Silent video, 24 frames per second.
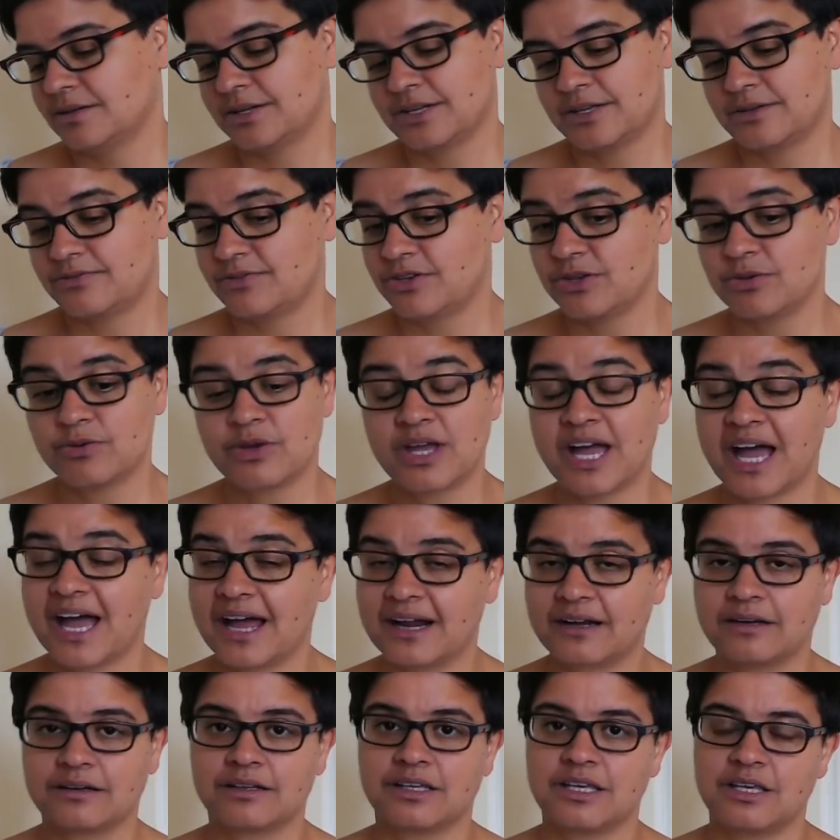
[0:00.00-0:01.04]
if you
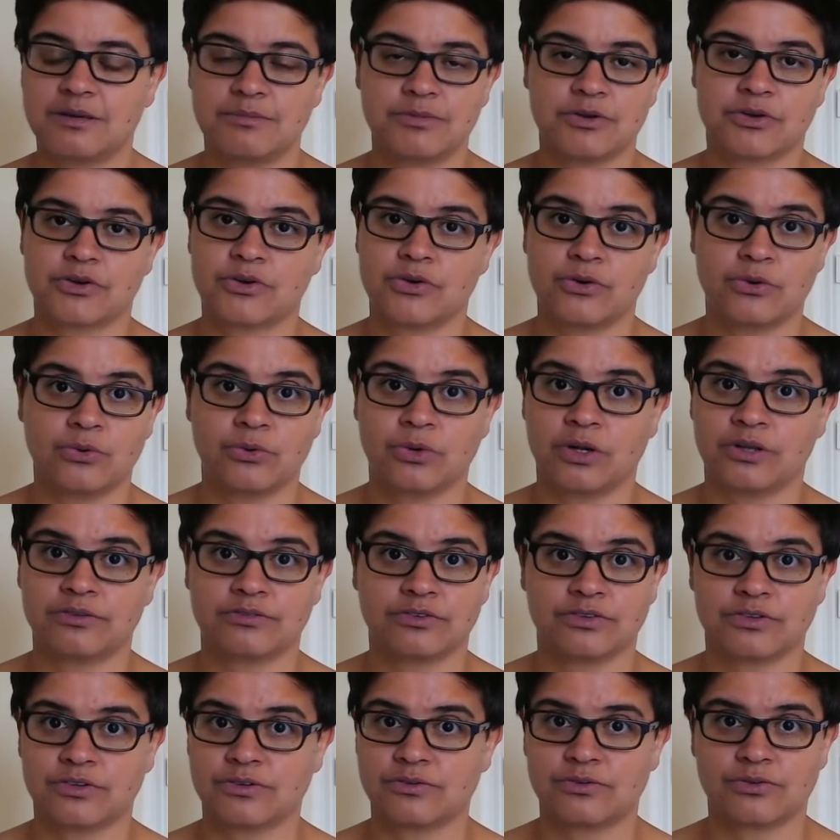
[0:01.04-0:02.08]
can't keep your cool
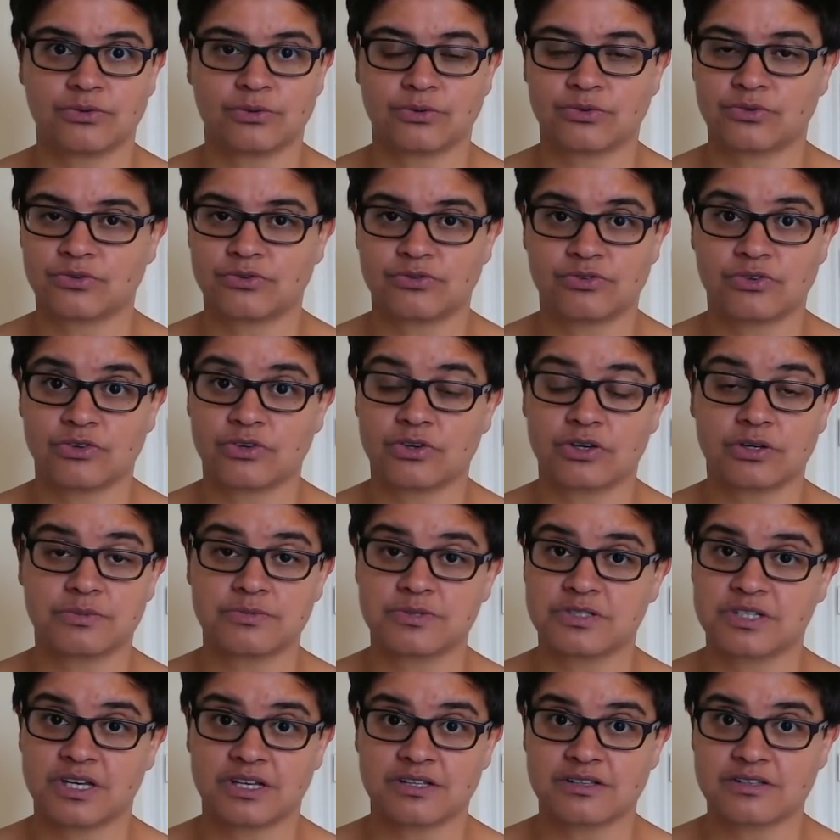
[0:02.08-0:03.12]
under those sorts of
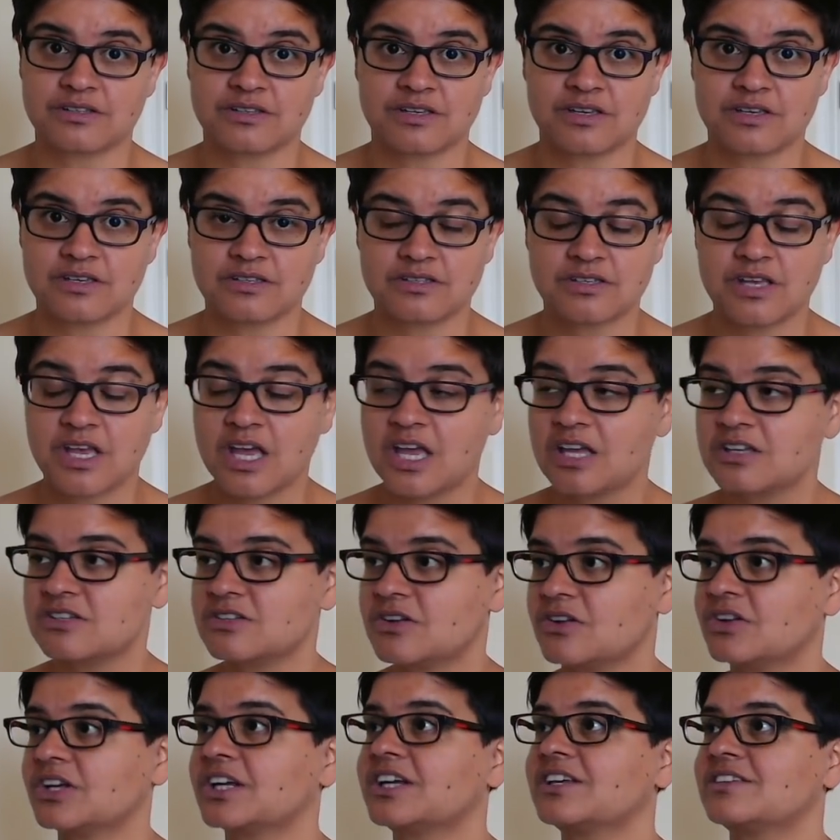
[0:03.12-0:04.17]
circumstances. It's
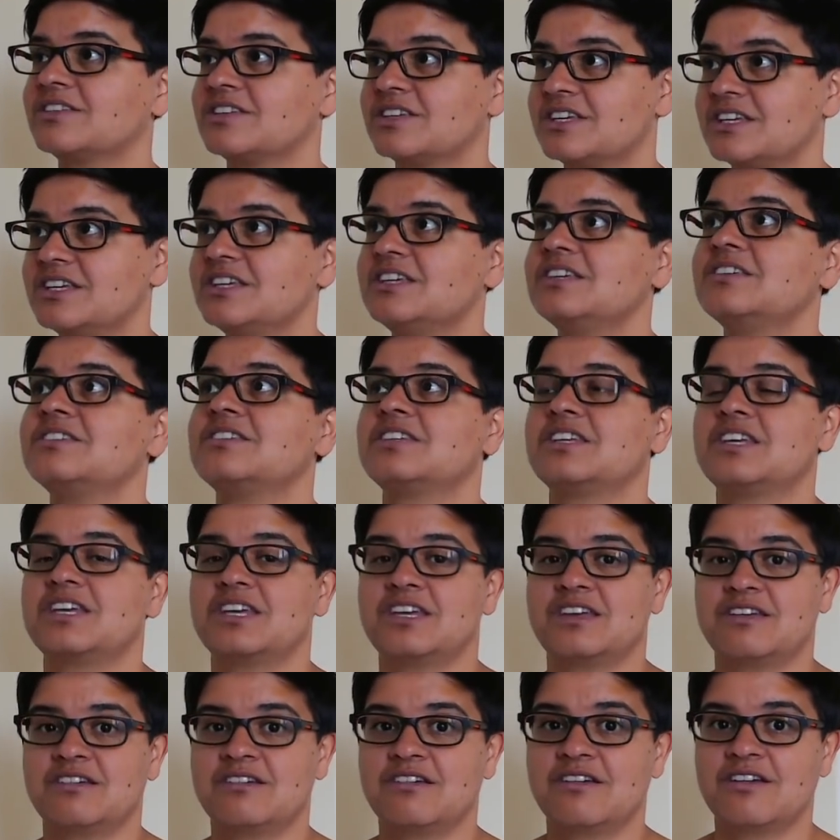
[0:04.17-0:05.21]
not like it's
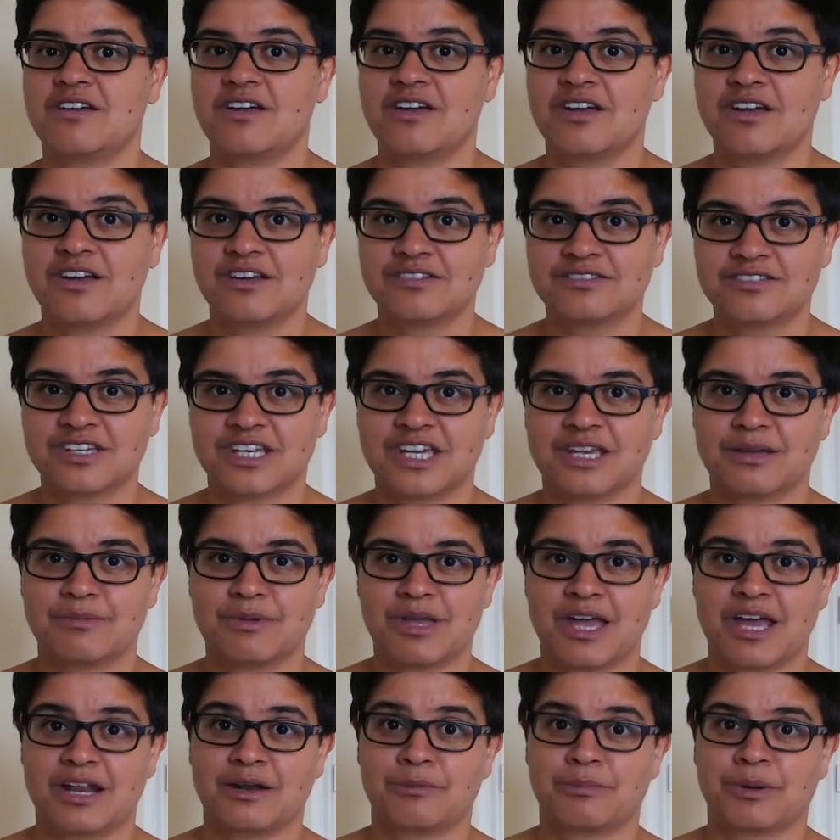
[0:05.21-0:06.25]
easy to keep
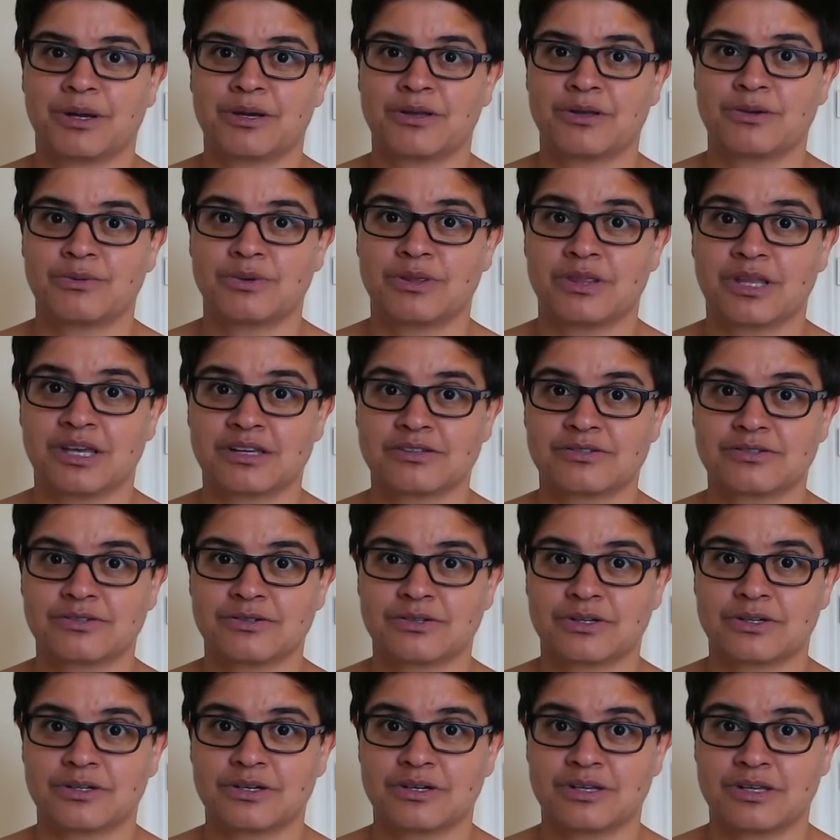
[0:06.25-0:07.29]
your head about you in
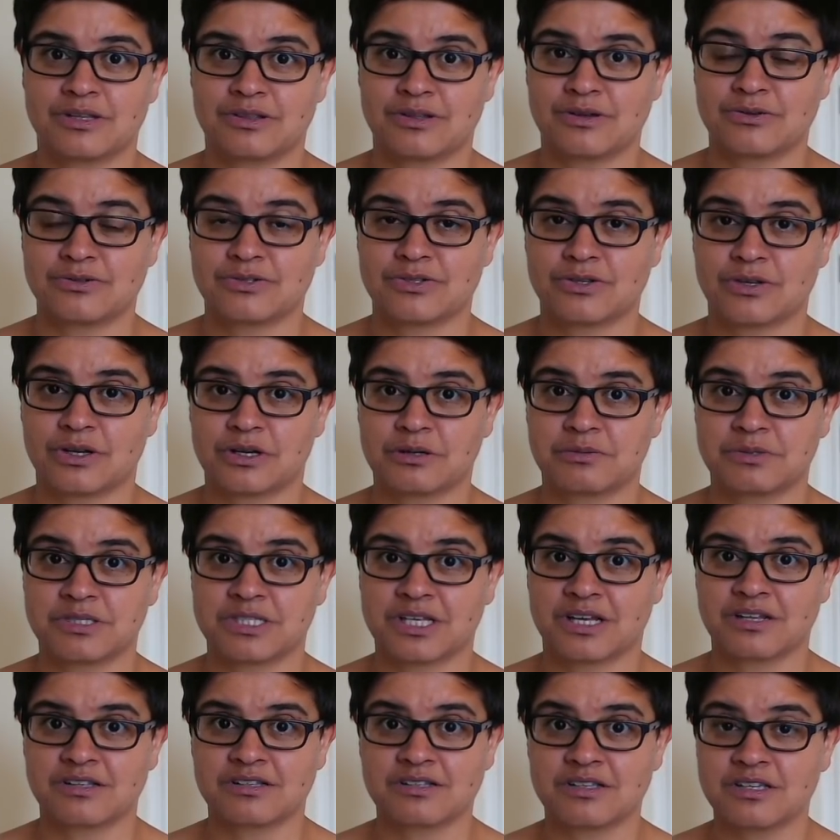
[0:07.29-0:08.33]
those
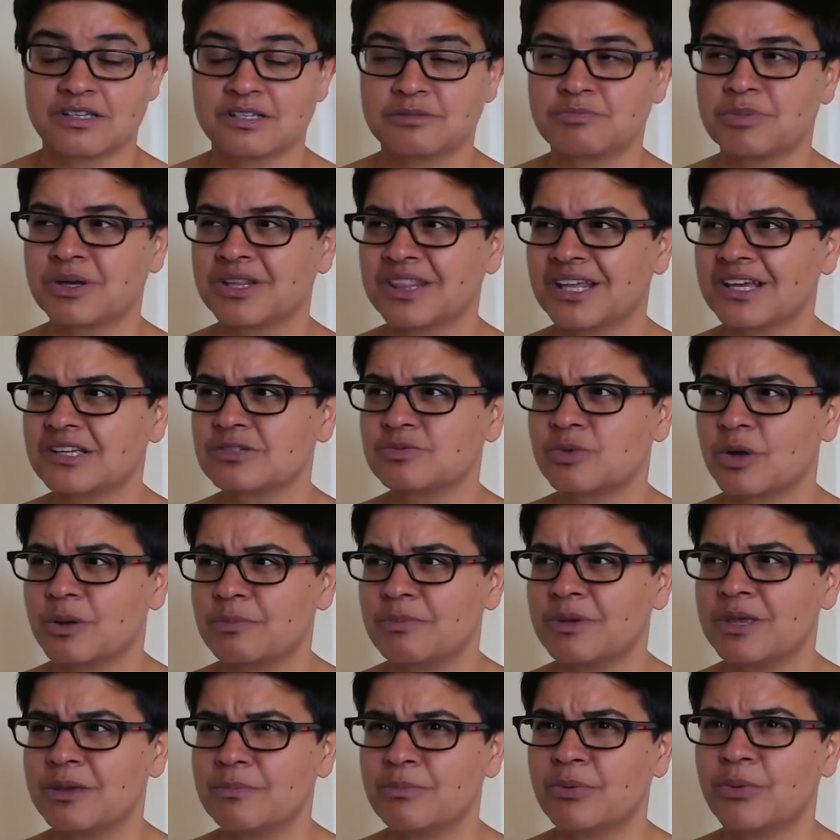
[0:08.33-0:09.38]
circumstances, but that's why
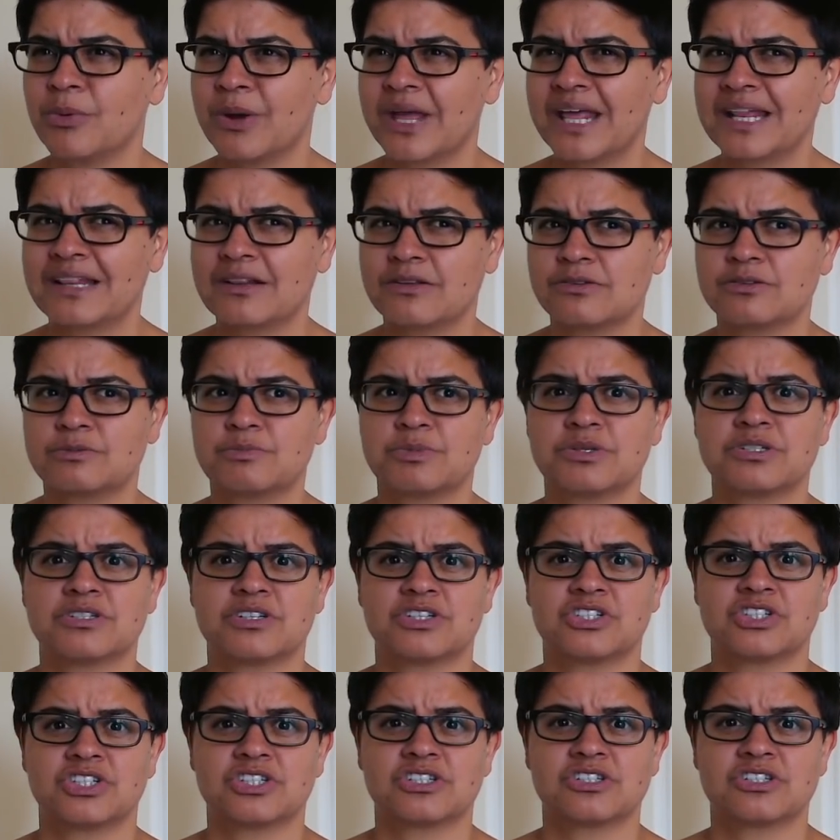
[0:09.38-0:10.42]
people in those
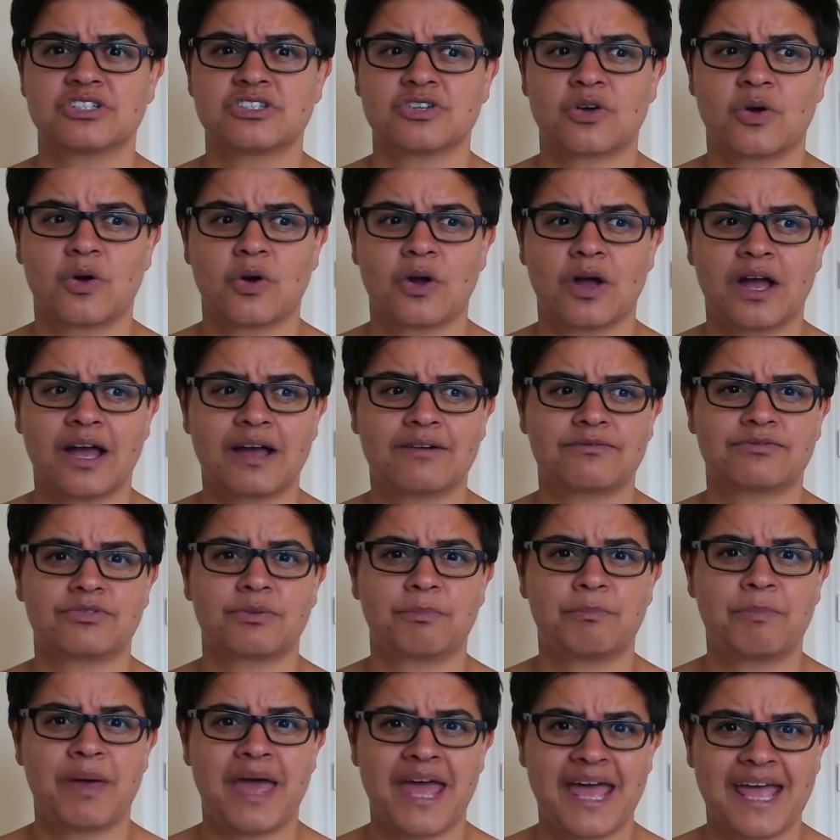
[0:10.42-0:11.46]
positions have the
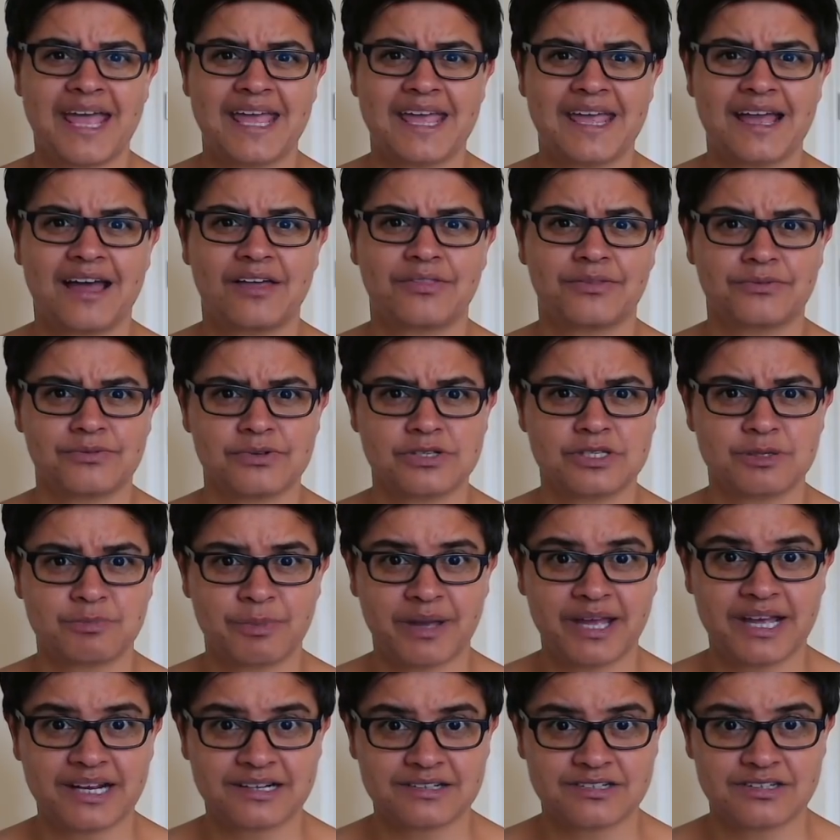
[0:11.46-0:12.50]
pay and the
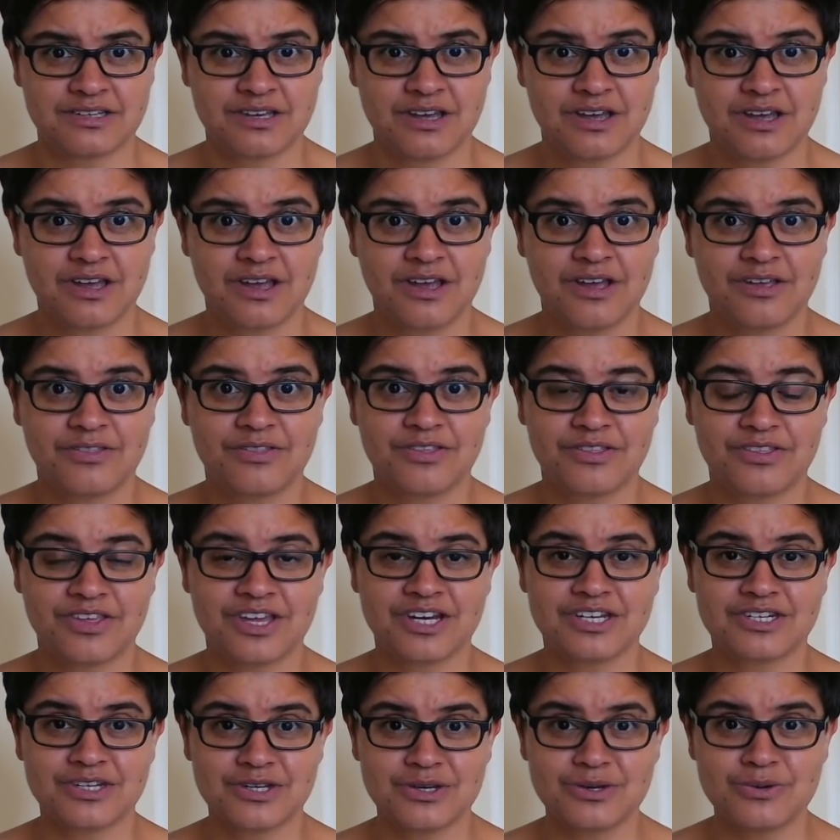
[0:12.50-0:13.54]
respect that they
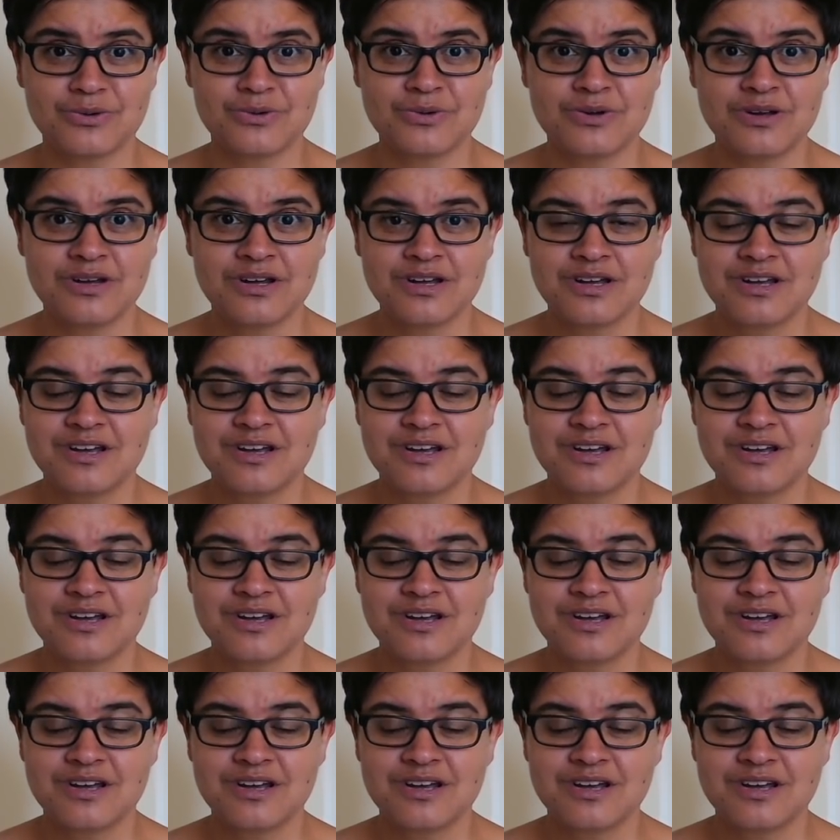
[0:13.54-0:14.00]
do,